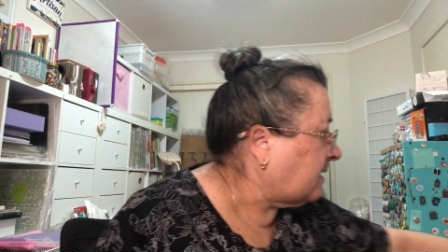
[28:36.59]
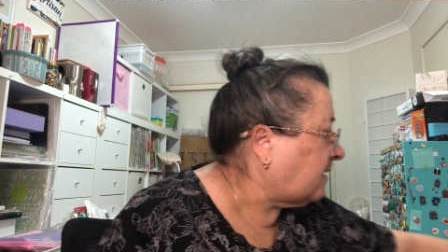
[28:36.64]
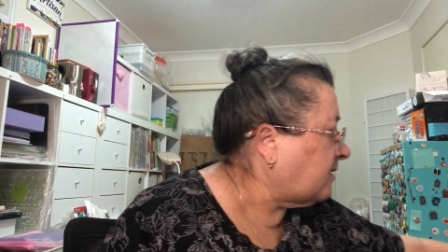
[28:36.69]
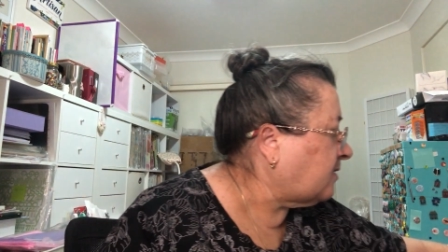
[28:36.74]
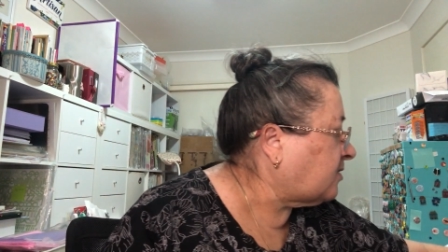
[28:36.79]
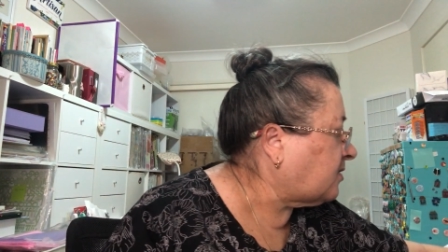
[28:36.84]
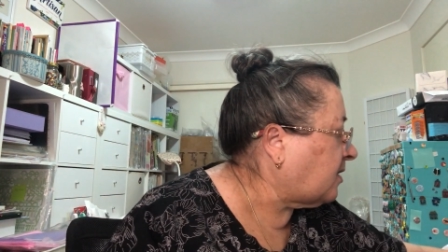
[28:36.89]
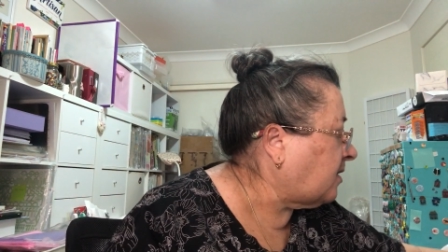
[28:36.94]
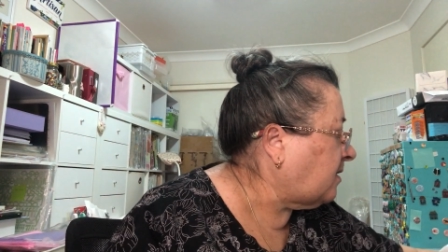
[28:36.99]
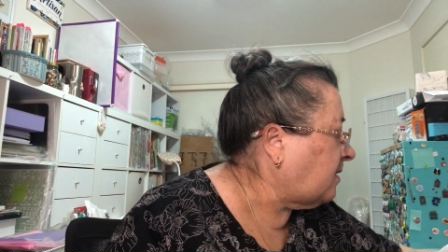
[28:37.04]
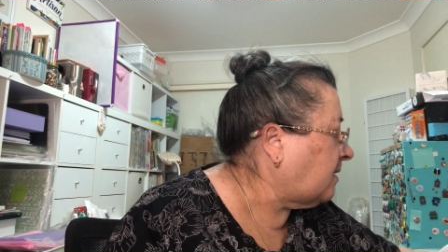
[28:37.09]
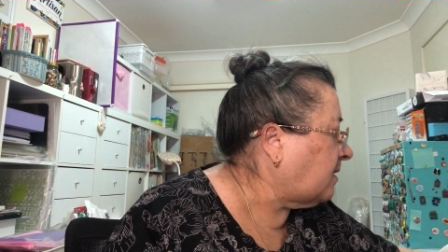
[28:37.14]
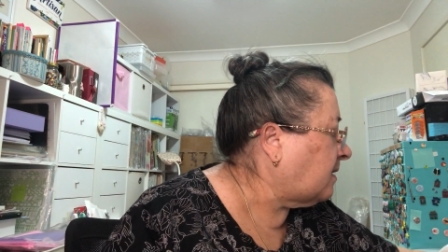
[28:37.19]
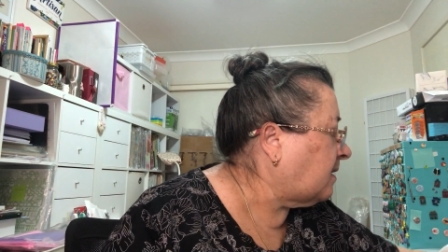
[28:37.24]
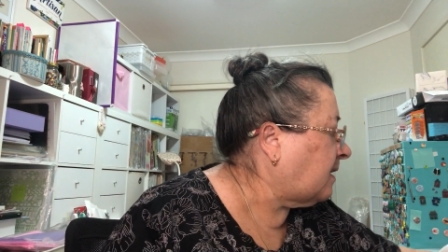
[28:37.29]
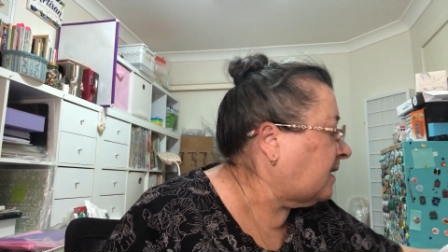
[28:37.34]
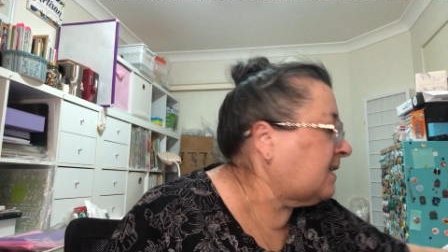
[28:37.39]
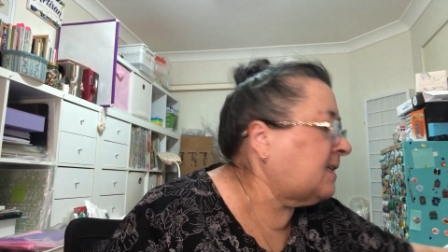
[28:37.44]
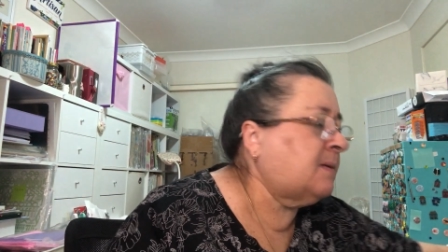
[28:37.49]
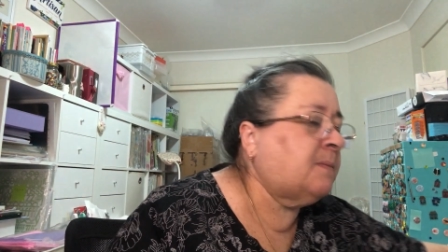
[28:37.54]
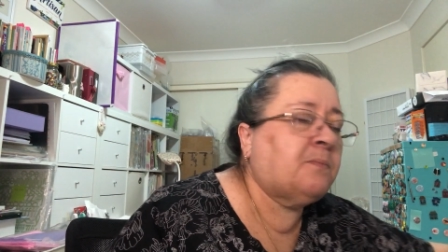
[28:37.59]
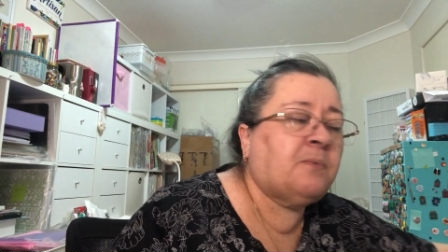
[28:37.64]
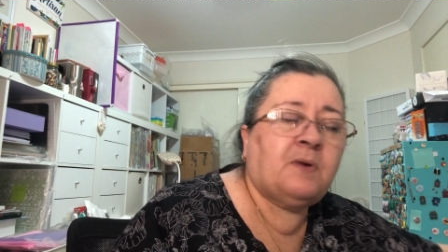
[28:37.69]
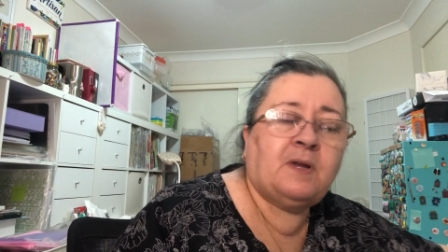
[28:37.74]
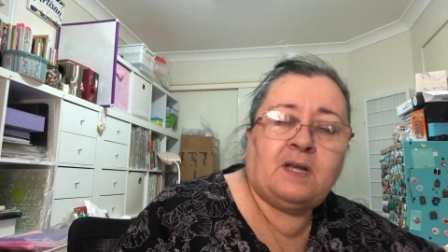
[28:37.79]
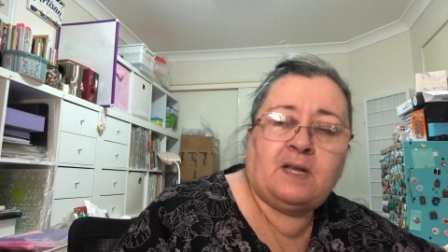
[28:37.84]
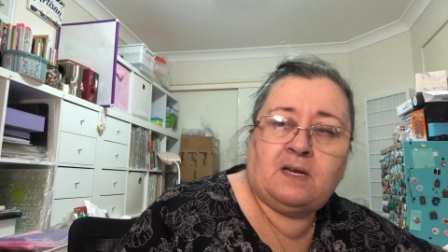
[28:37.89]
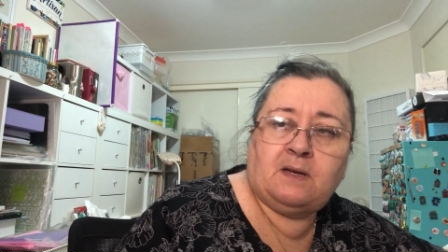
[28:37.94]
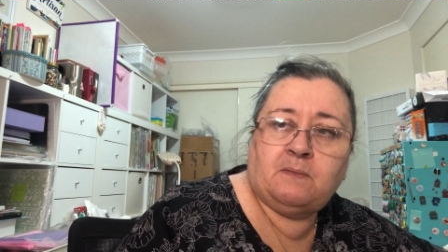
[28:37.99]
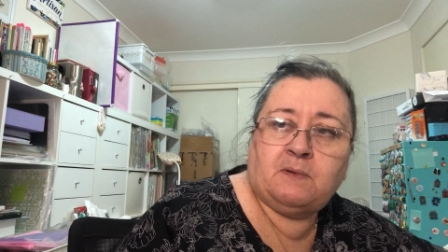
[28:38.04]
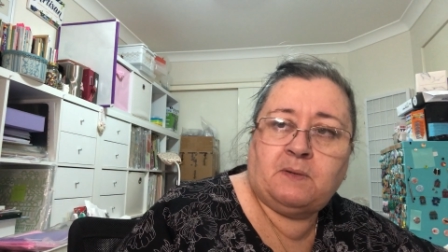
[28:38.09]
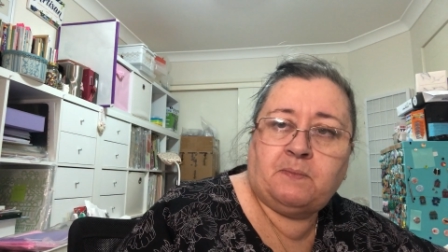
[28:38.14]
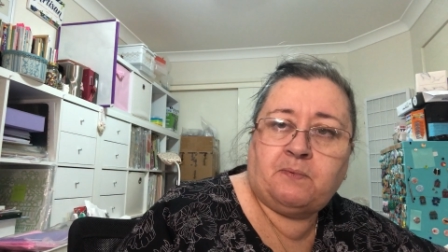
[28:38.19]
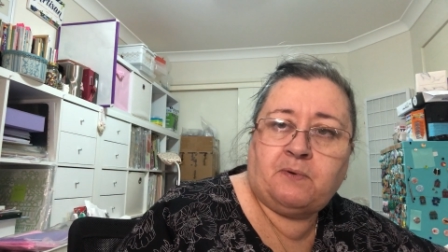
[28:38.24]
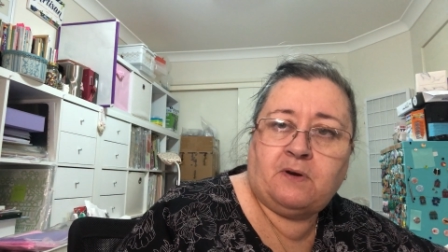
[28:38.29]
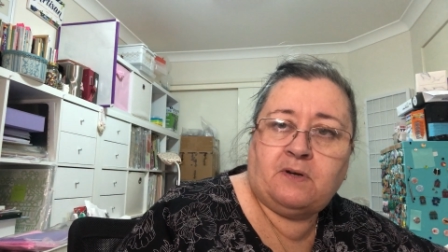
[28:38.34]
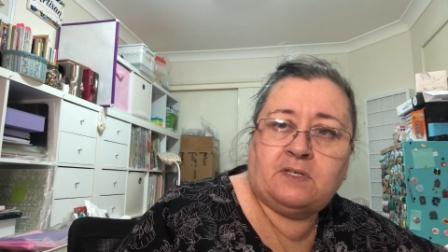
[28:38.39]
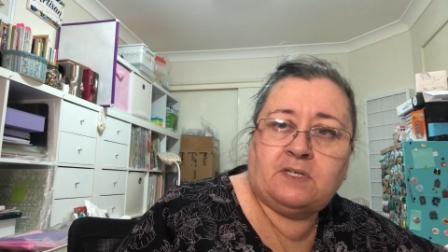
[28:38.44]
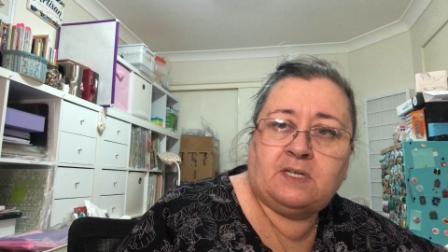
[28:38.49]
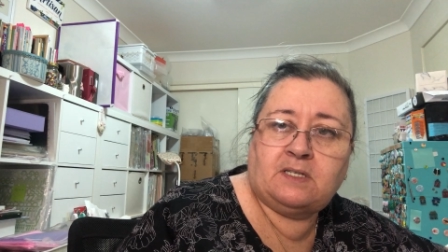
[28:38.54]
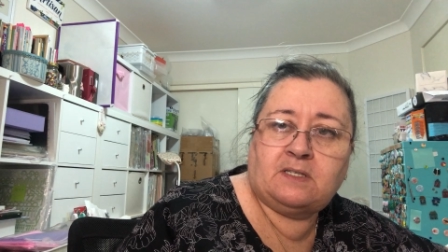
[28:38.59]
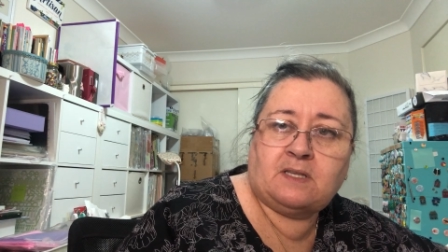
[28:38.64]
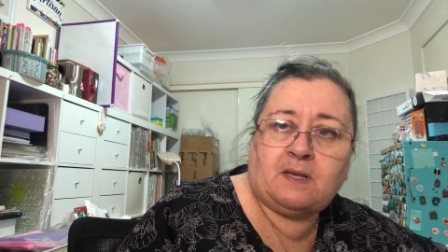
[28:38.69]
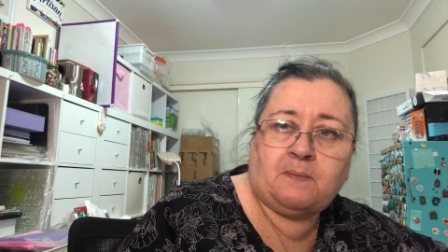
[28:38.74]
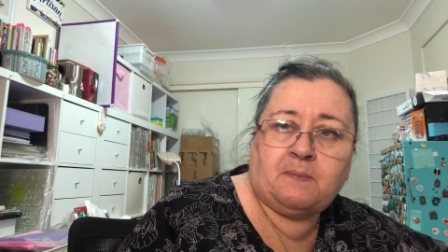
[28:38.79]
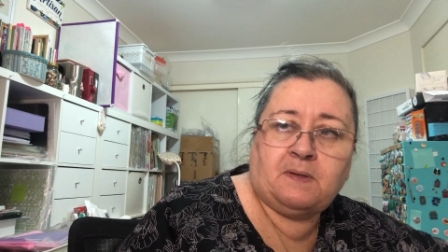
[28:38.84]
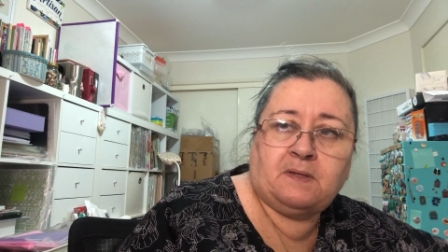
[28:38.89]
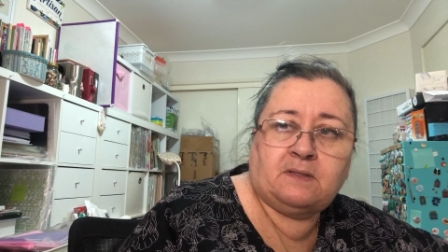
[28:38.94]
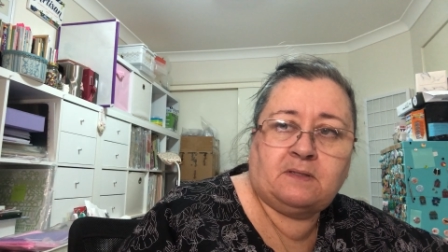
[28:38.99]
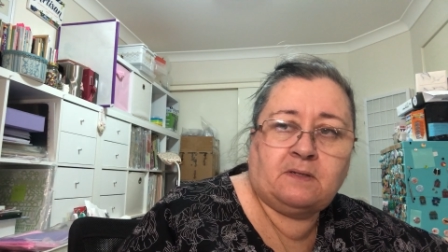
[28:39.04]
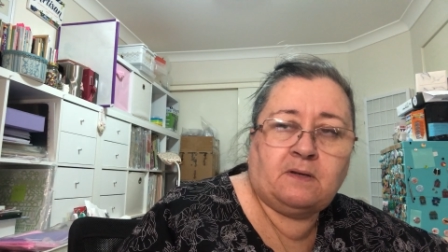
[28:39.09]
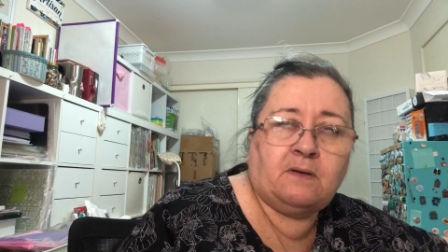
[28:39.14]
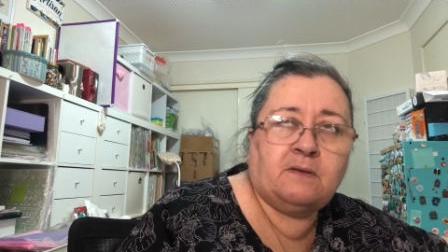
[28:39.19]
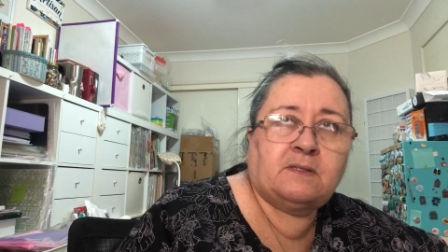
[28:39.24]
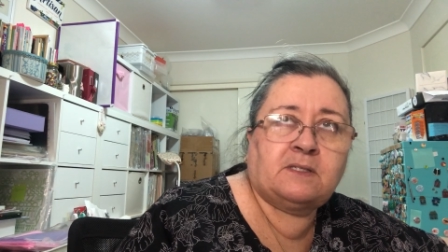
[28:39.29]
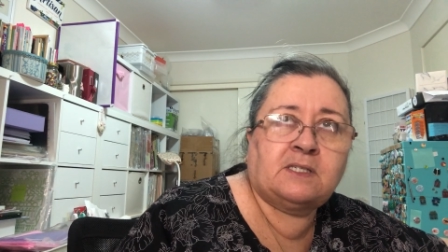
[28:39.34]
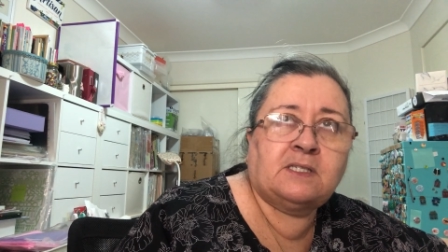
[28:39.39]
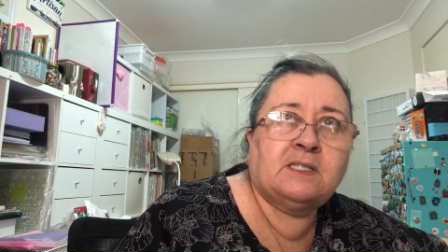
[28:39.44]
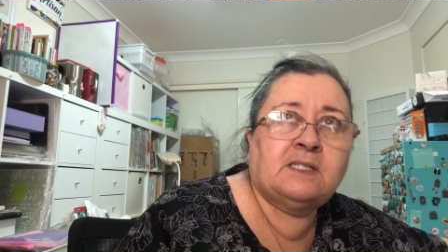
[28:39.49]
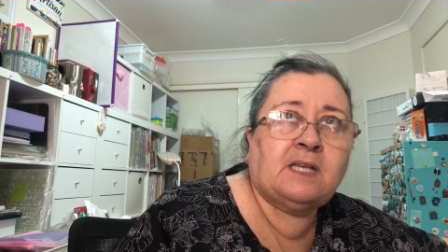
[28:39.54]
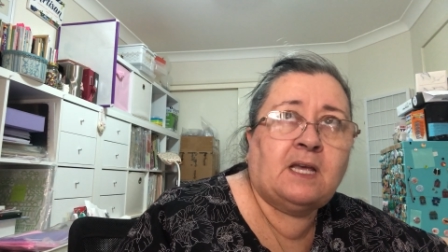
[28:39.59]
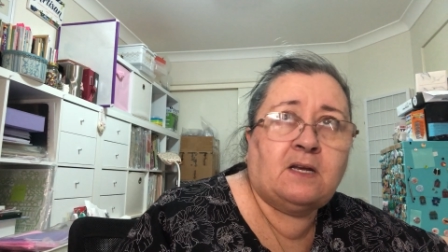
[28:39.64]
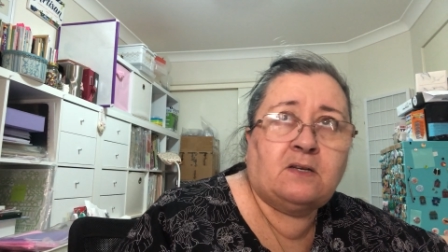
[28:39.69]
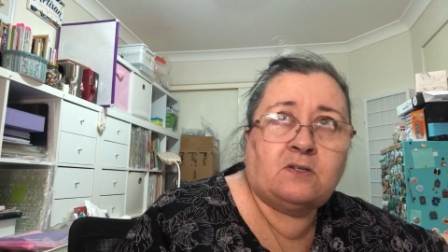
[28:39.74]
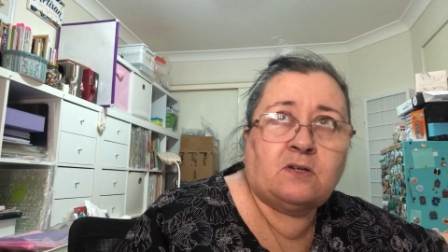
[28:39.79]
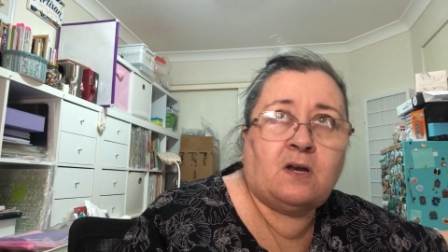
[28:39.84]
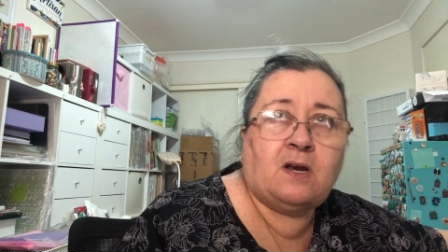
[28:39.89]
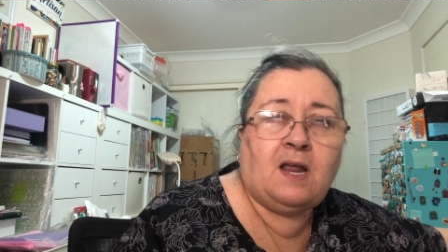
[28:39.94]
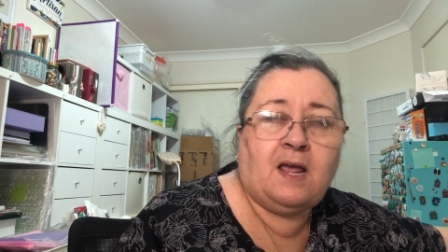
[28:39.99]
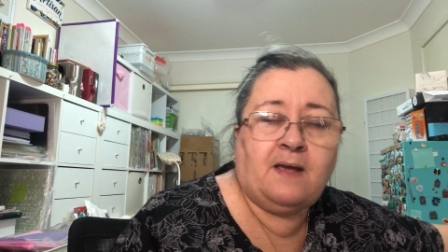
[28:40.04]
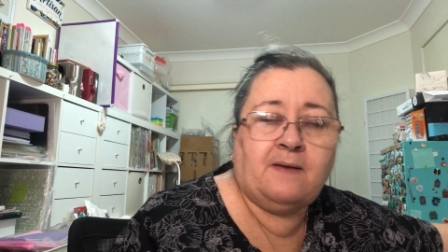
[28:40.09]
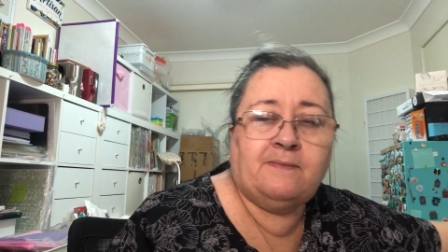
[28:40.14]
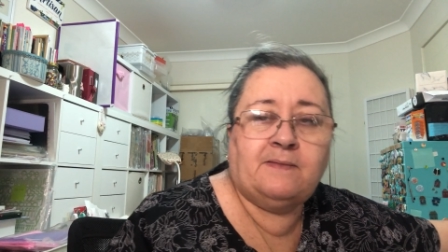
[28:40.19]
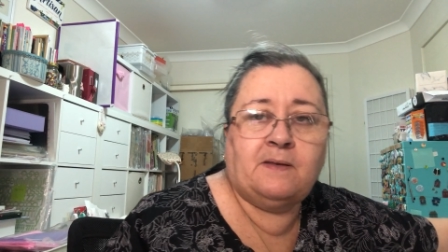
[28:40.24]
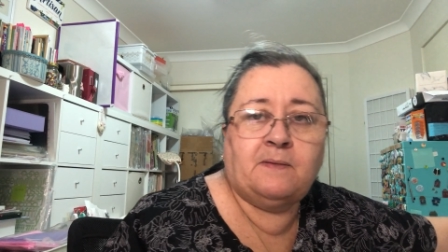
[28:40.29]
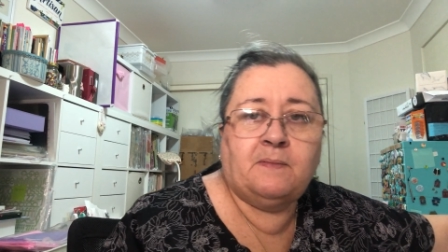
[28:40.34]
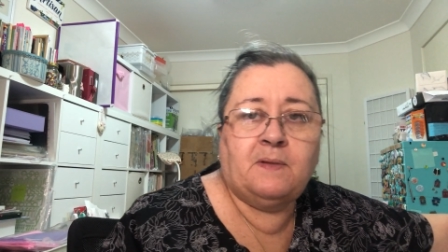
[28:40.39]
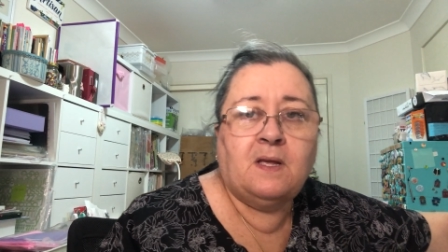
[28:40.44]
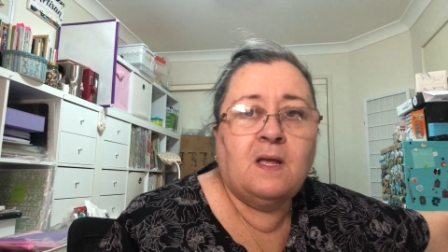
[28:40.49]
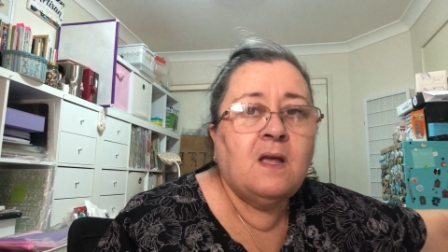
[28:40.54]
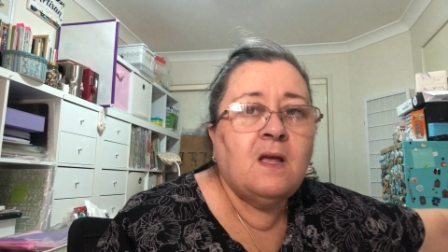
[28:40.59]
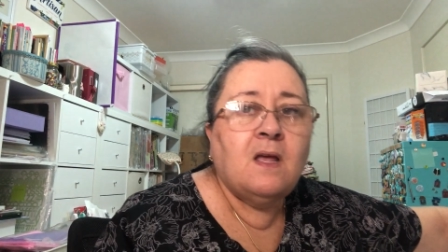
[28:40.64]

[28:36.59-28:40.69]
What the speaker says: And I didn't bring any of my projects up, so I was going to say I don't have them.